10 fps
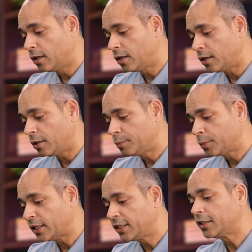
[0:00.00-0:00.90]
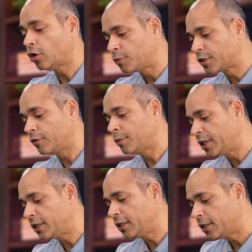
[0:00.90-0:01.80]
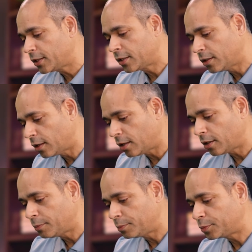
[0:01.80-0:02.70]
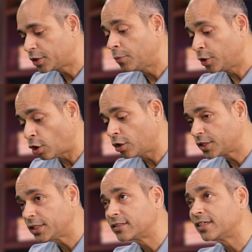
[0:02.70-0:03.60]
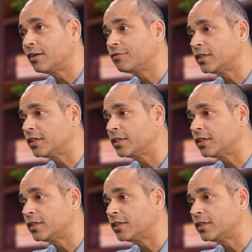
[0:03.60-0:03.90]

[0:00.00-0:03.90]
I think the observability terminology itself